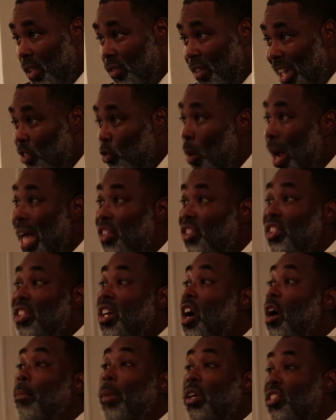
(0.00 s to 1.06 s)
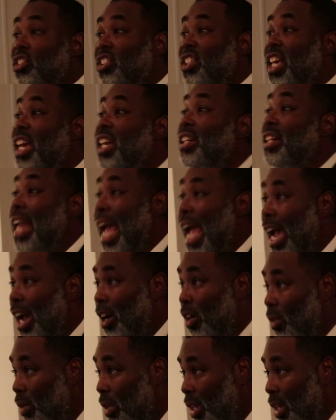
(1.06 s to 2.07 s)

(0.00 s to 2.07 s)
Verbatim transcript: That's why some are sick now.